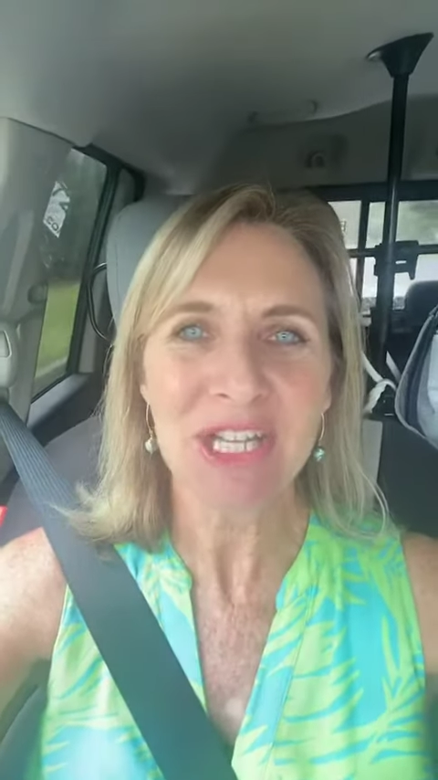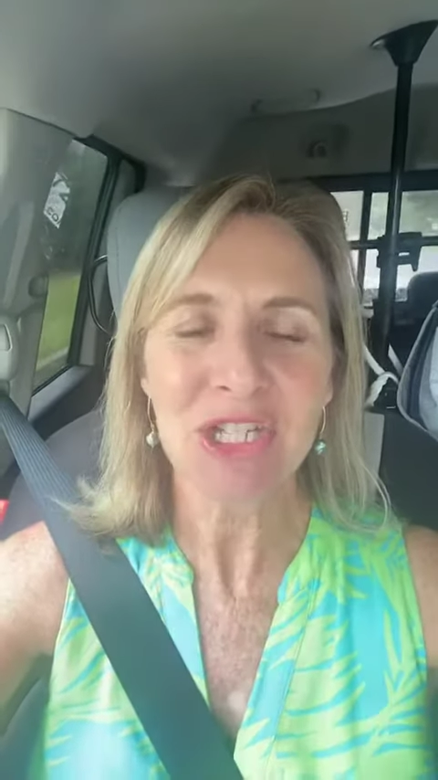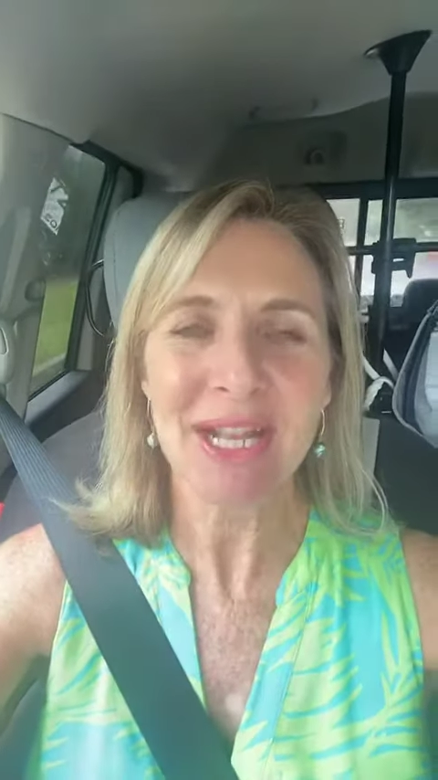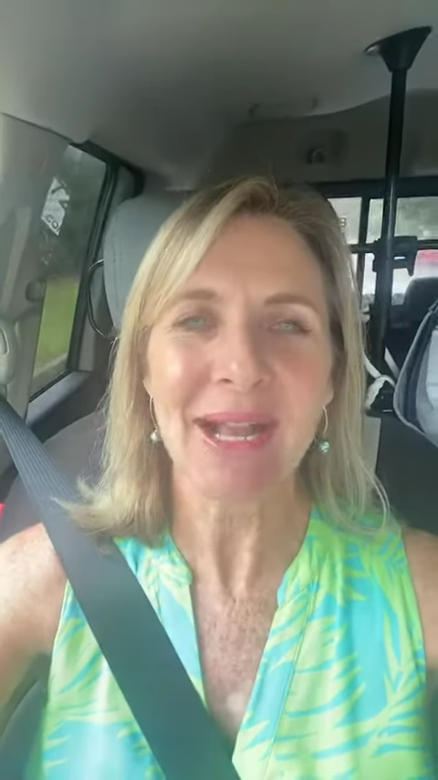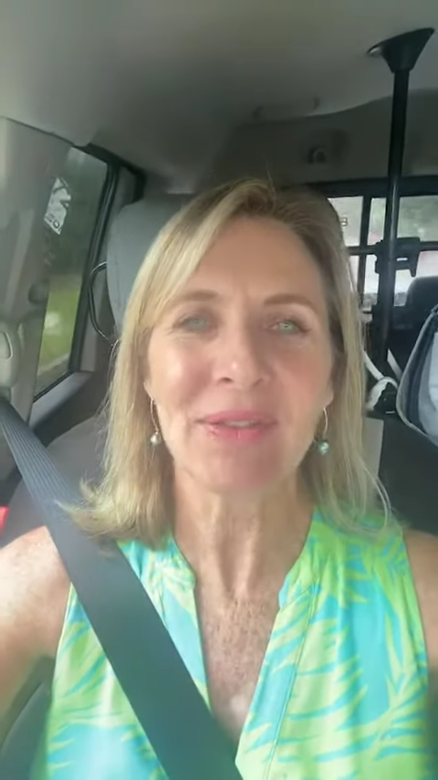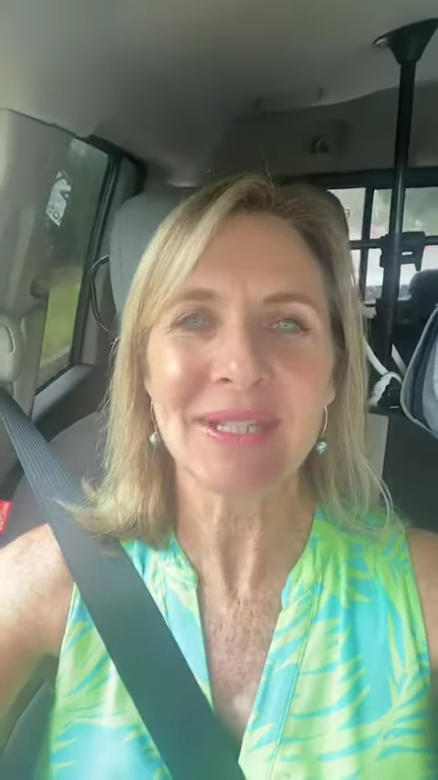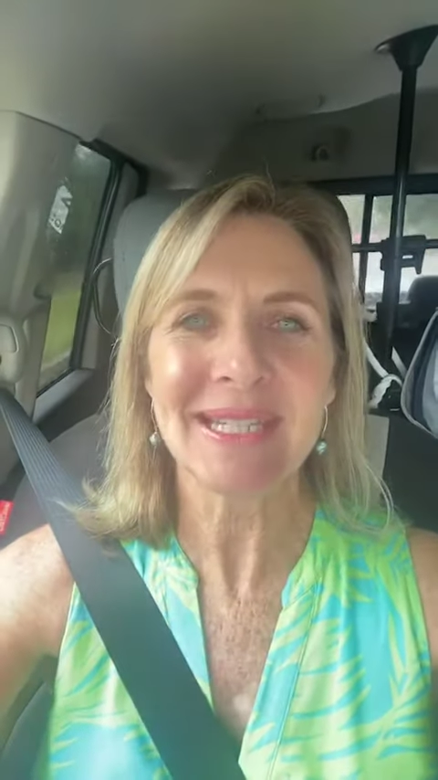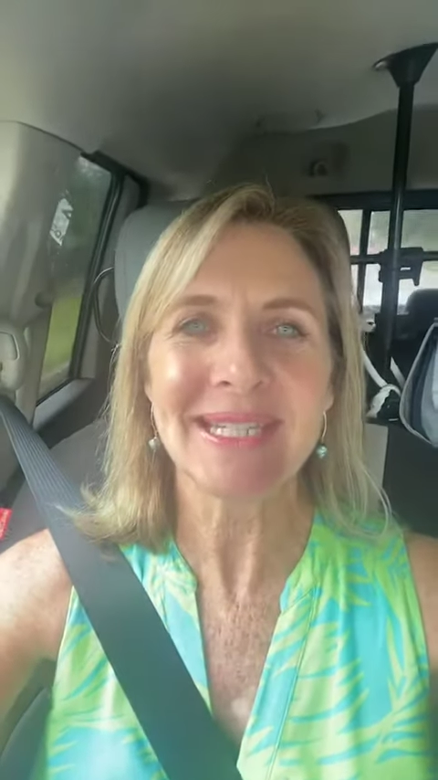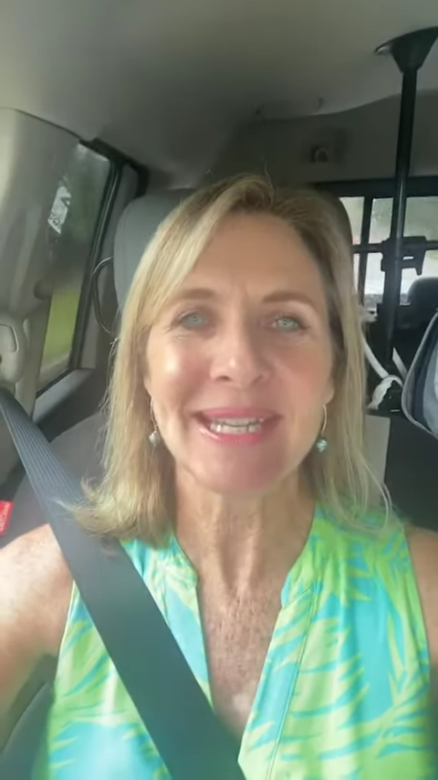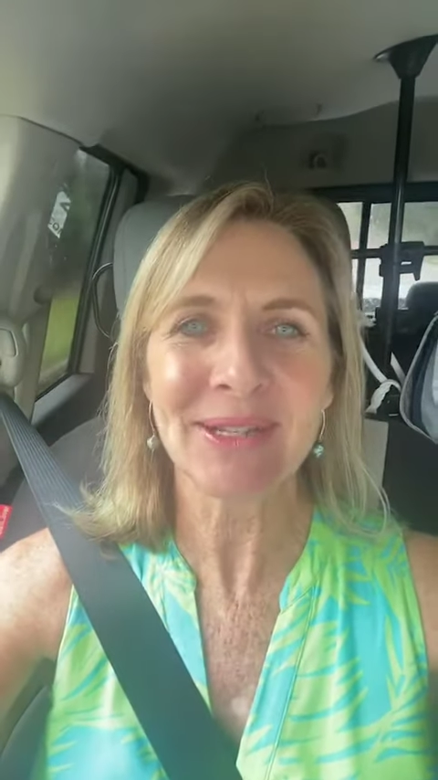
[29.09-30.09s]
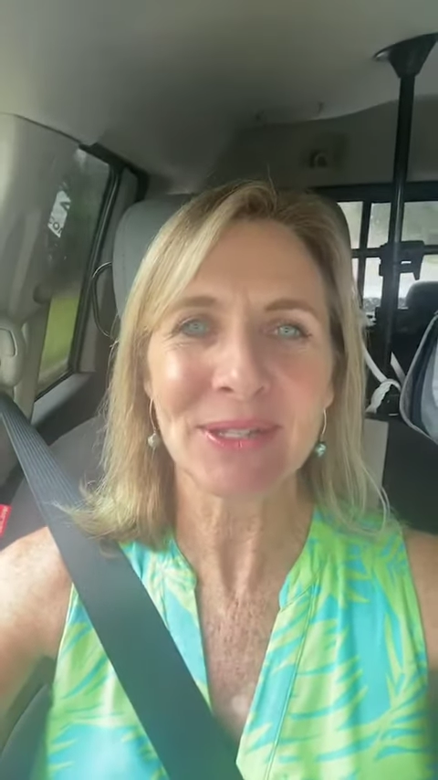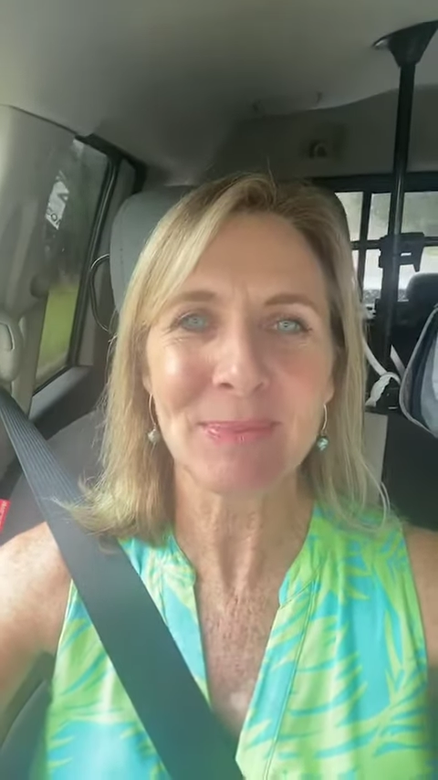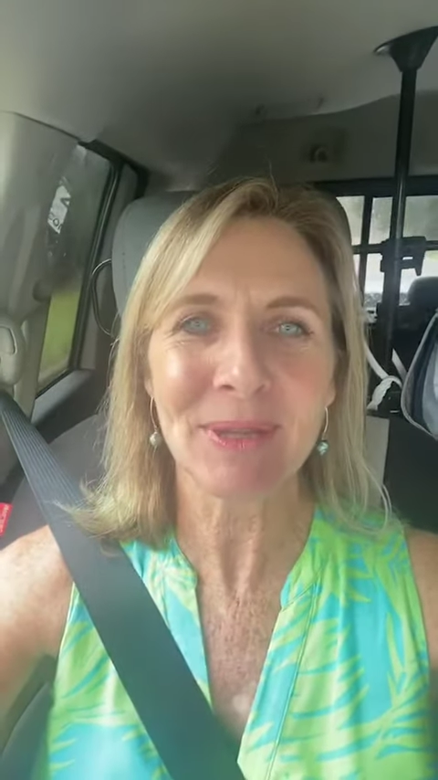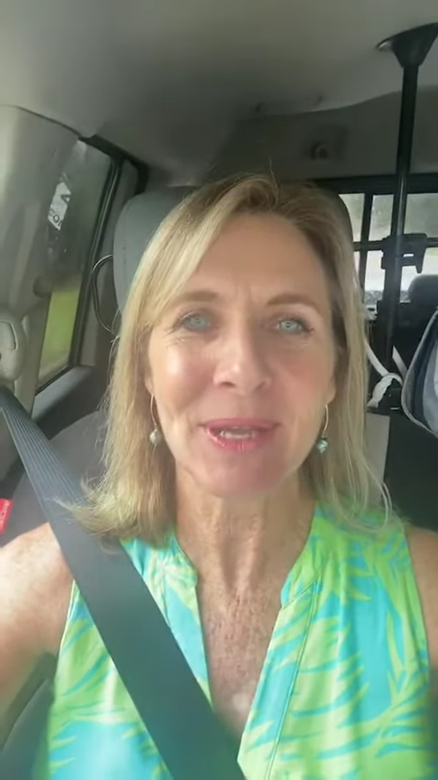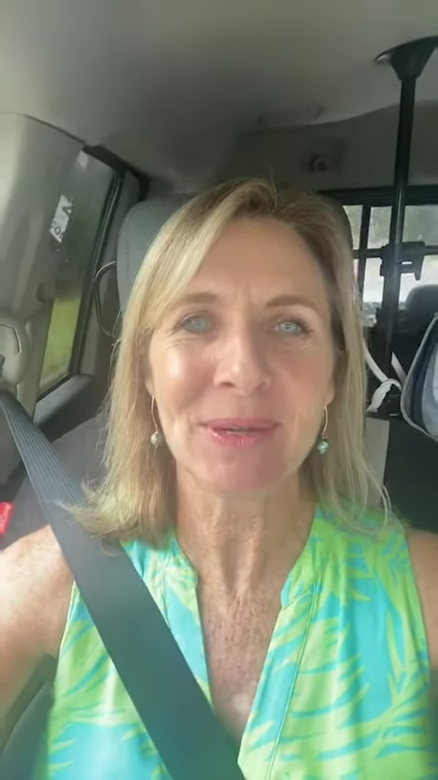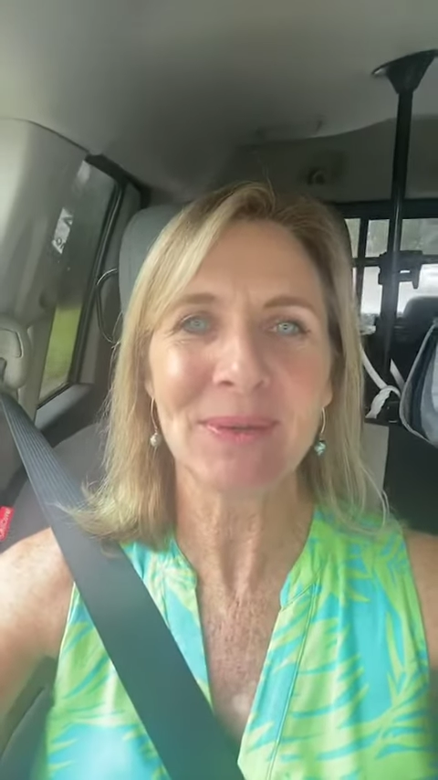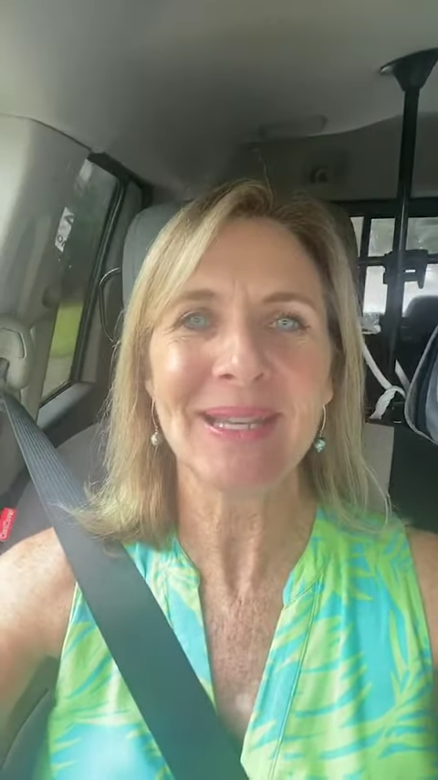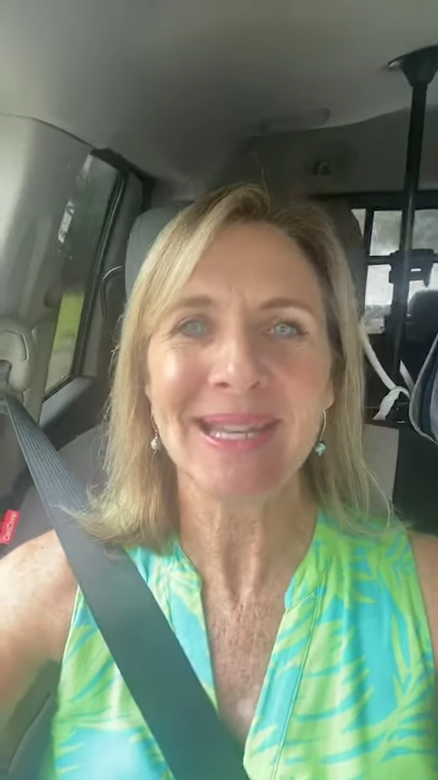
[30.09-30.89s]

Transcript: Check out the details below.